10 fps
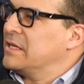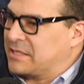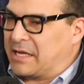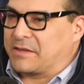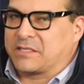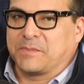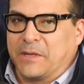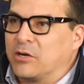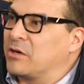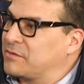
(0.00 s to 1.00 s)
Take the
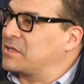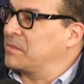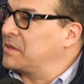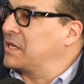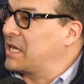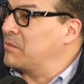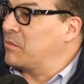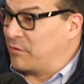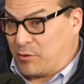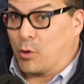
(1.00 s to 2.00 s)
spirit of something that came
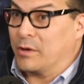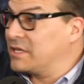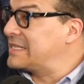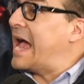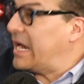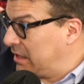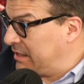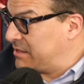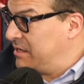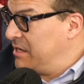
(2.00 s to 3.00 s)
before. If you're going to tackle
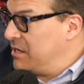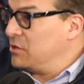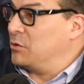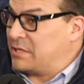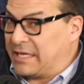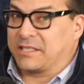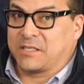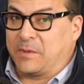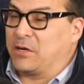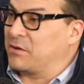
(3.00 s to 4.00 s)
it, you take the
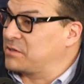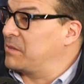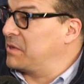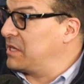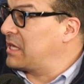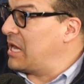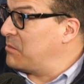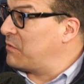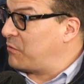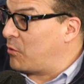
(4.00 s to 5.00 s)
spirit of something that
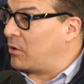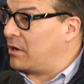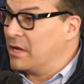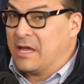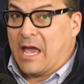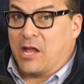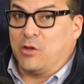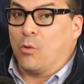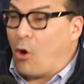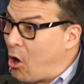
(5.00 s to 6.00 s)
came before and
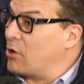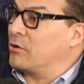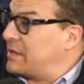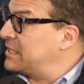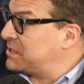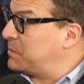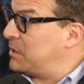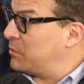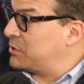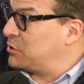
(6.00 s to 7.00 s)
you honor that
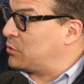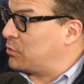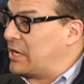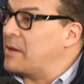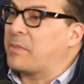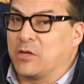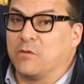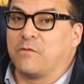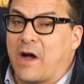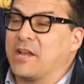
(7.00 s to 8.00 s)
spirit, what mm. you create, but you
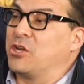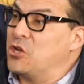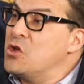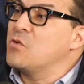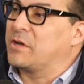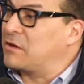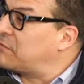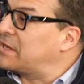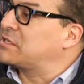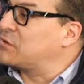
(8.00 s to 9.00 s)
find a new and
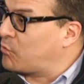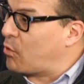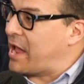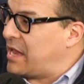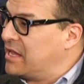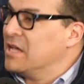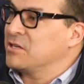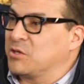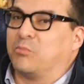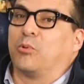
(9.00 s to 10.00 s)
inventive way
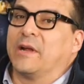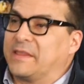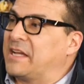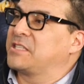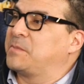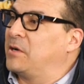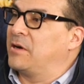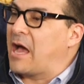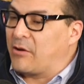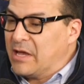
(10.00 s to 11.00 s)
to bring that
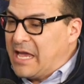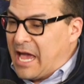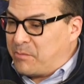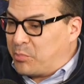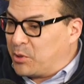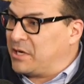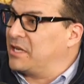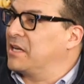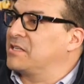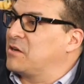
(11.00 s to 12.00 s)
spirit out and put it
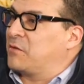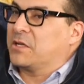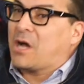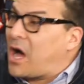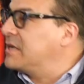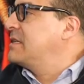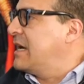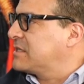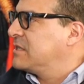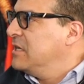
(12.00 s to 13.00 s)
in a different
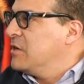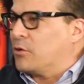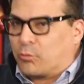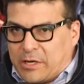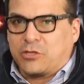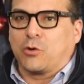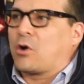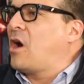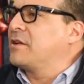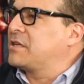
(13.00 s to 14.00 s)
context. The racial
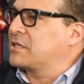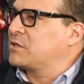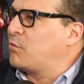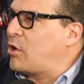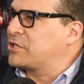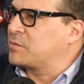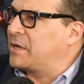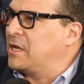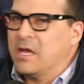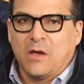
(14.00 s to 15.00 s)
context of
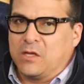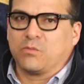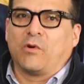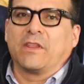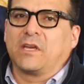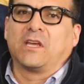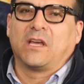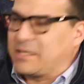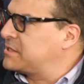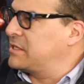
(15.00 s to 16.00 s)
Watchmen is one of the
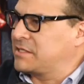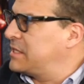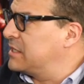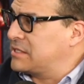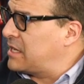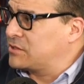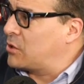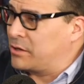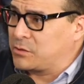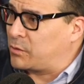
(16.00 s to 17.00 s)
gutsiest things I
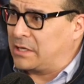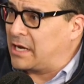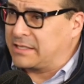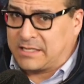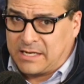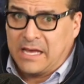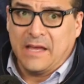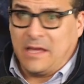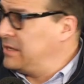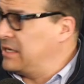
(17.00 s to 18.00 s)
saw in 2019
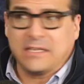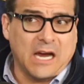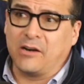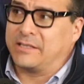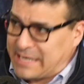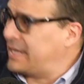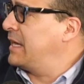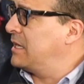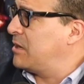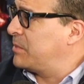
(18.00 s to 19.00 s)
in the entire
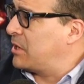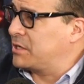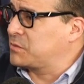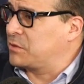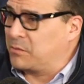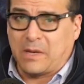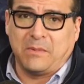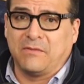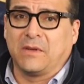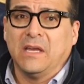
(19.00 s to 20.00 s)
decade. I'll be honest with you,
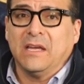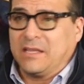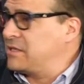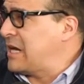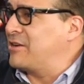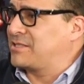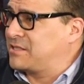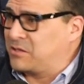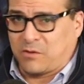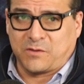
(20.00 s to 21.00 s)
maybe even in the entire
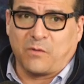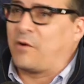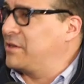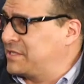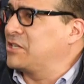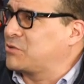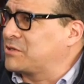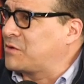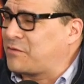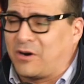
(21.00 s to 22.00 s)
so far the century
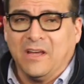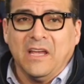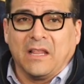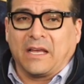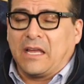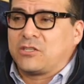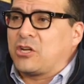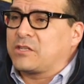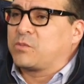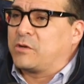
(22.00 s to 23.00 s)
so far. Like it
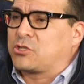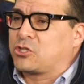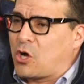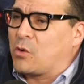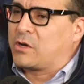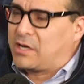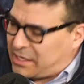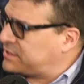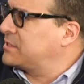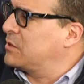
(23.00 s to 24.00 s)
just was so
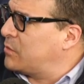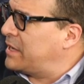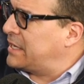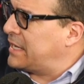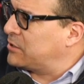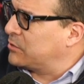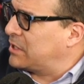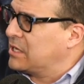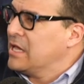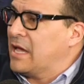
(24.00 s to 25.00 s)
gutsy the way it handled
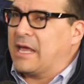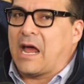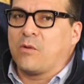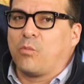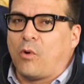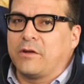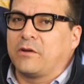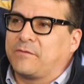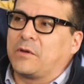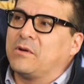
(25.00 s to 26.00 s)
it, and I wonder
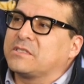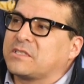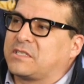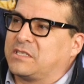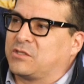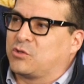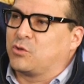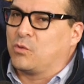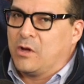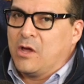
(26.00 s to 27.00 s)
if there is a season
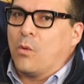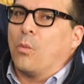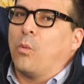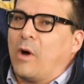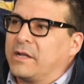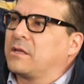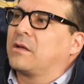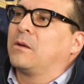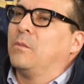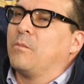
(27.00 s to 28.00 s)
two, what
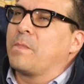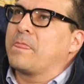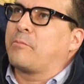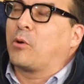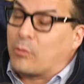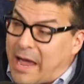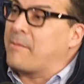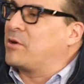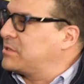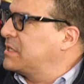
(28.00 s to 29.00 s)

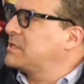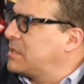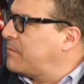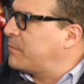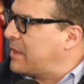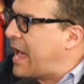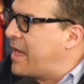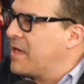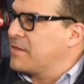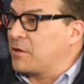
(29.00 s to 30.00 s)
parameters they set up for
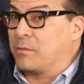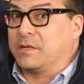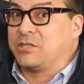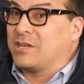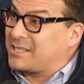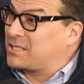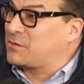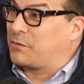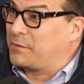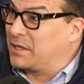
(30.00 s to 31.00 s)
that that'll be just
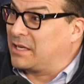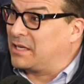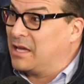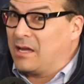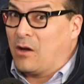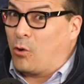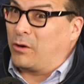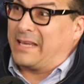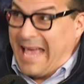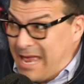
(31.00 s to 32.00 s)
as fulfilling
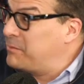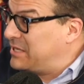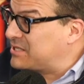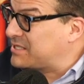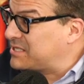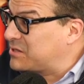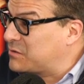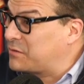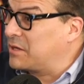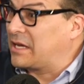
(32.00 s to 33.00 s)
or can be just as
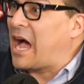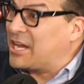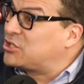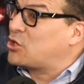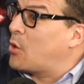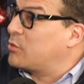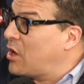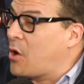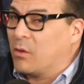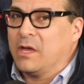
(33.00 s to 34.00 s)
fulfilling. I don't
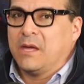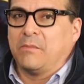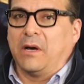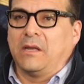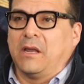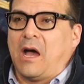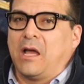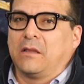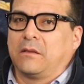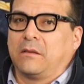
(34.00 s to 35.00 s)
know, but
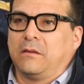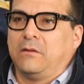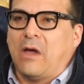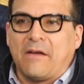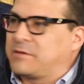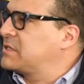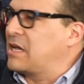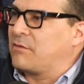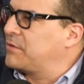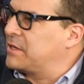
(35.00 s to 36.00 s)
I you have to
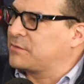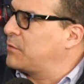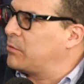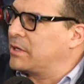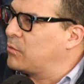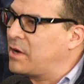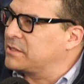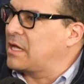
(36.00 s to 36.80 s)
savor this for what it was.